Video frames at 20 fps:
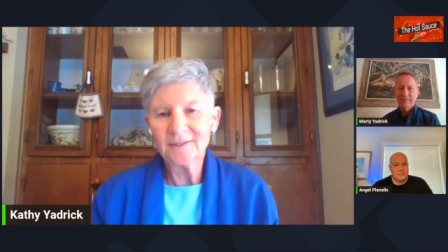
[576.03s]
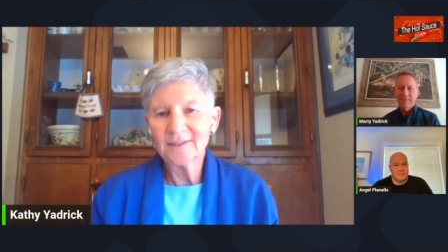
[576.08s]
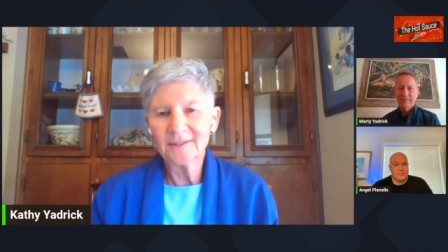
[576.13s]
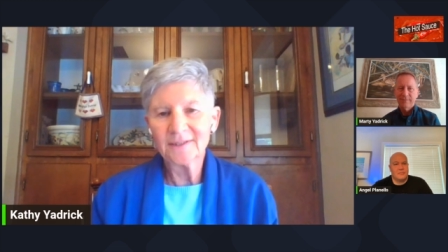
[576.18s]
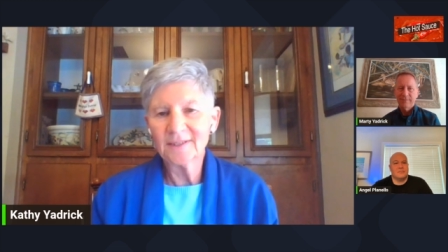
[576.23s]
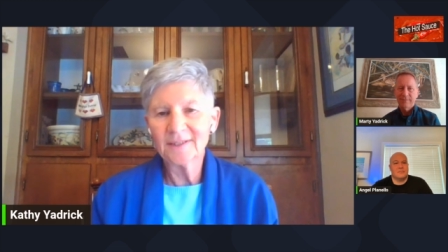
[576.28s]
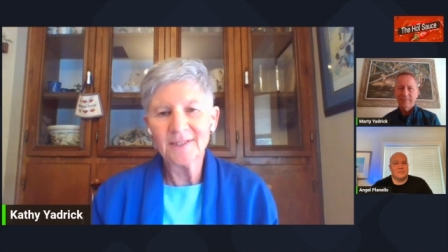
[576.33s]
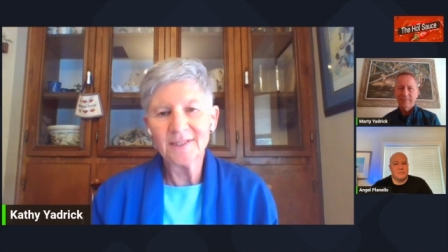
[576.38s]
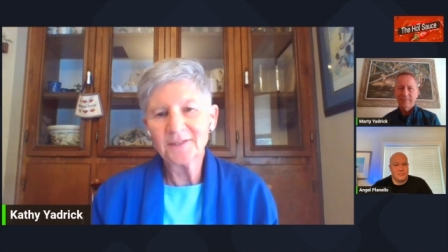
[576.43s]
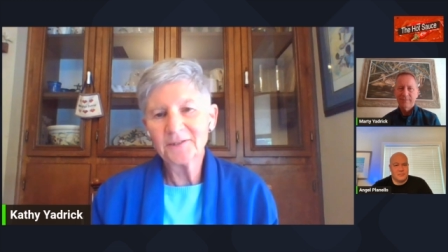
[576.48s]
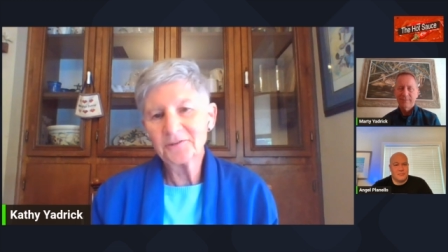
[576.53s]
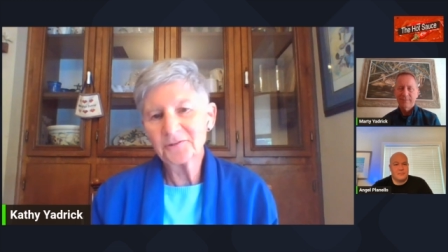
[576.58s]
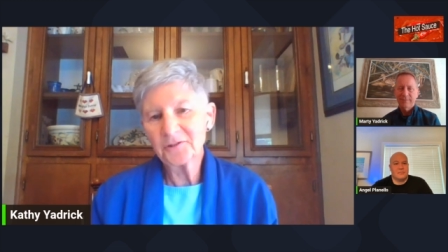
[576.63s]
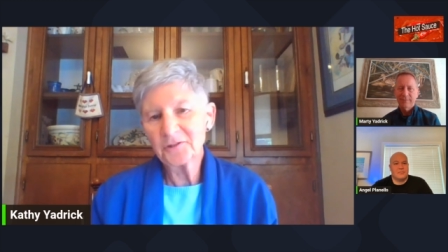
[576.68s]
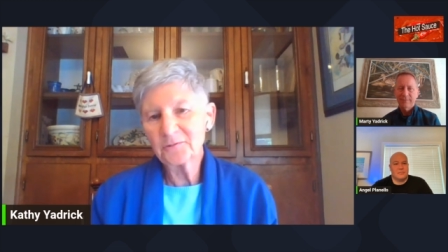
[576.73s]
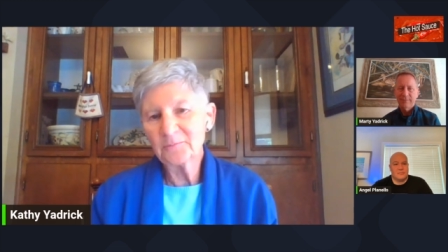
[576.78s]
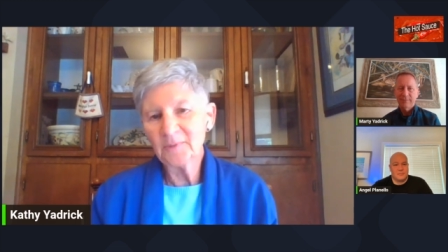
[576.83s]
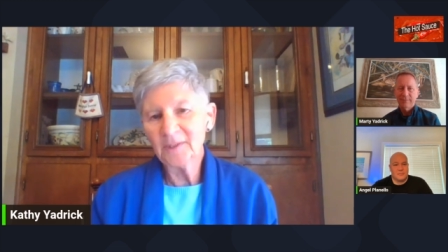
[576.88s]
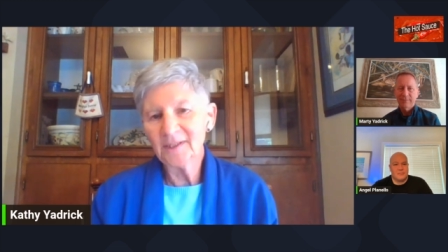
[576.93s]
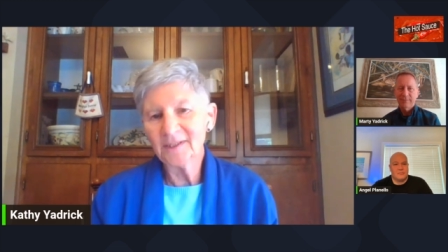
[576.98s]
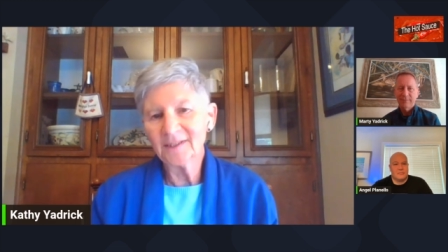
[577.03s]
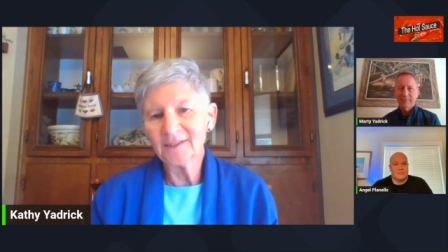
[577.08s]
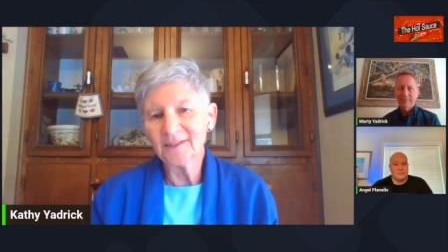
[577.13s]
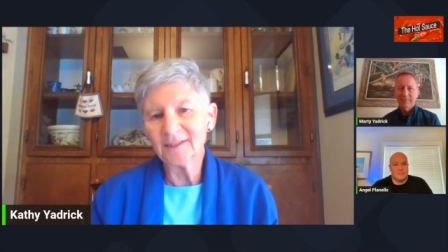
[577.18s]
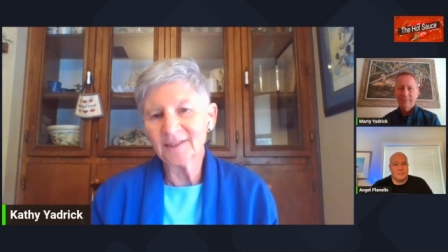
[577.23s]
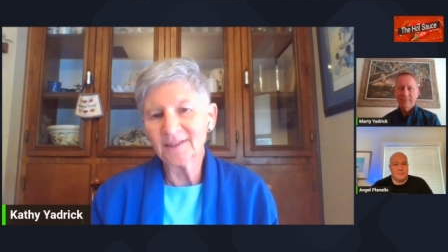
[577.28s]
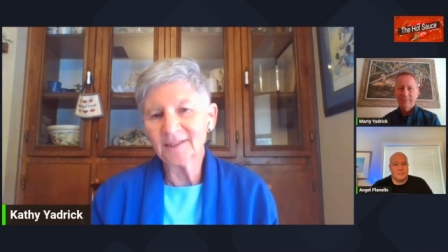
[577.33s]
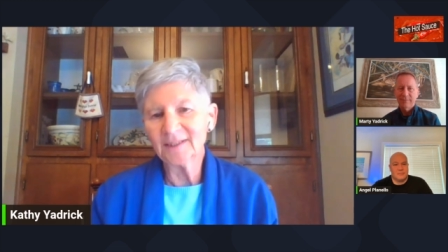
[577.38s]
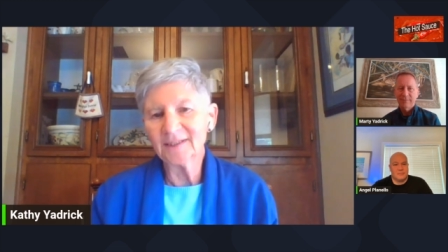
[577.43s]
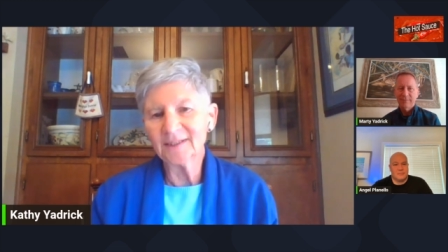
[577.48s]
didn't interest me at
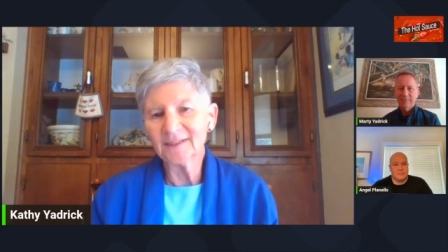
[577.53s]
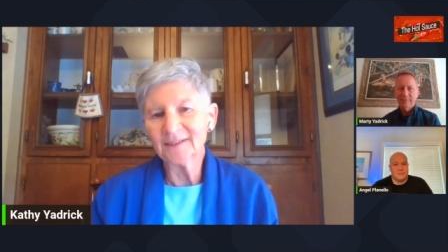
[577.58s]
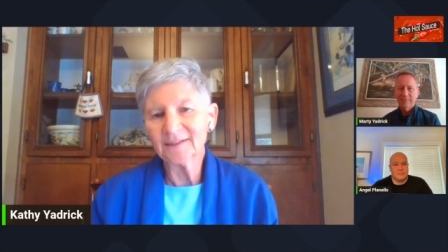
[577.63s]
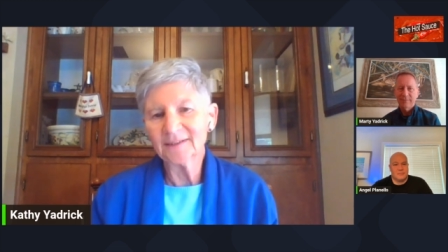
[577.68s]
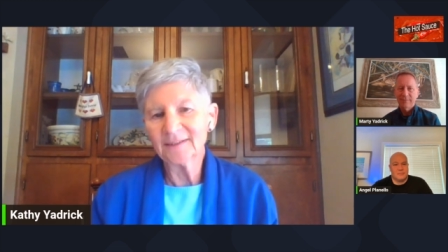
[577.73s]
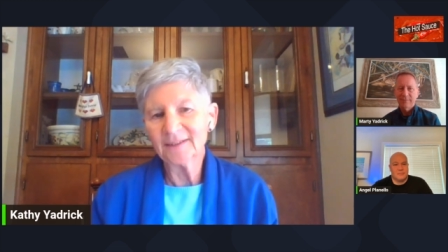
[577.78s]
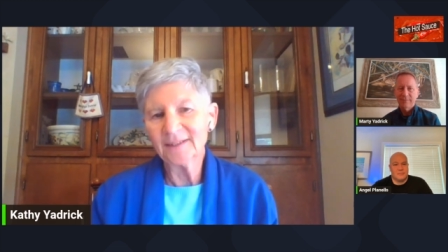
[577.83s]
all.